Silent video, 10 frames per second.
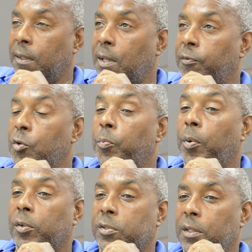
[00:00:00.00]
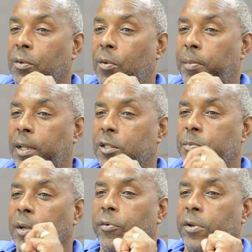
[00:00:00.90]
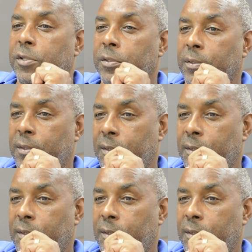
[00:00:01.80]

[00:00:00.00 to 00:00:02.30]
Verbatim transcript: they have a new policy called managed migration,